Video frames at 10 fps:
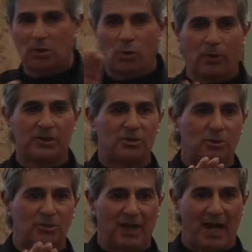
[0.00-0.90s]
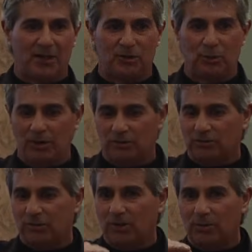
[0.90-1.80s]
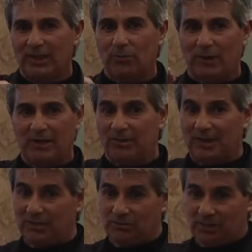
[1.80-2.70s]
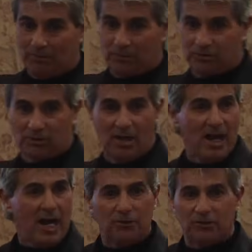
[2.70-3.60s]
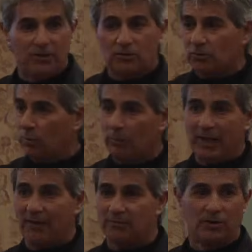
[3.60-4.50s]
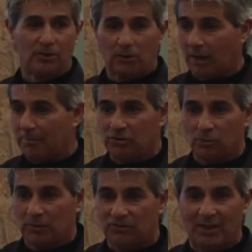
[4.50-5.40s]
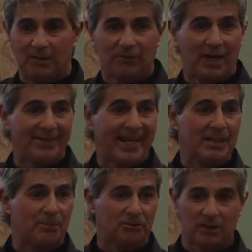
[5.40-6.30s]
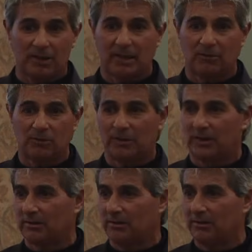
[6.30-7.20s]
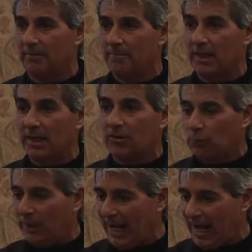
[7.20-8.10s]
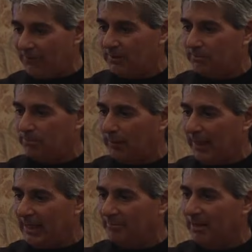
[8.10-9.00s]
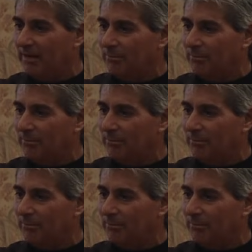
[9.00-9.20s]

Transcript: according to his attitude and slowly raising his temperature. And this is what we have to do. I bet you with 75-80% of the elk we kill is we have to play them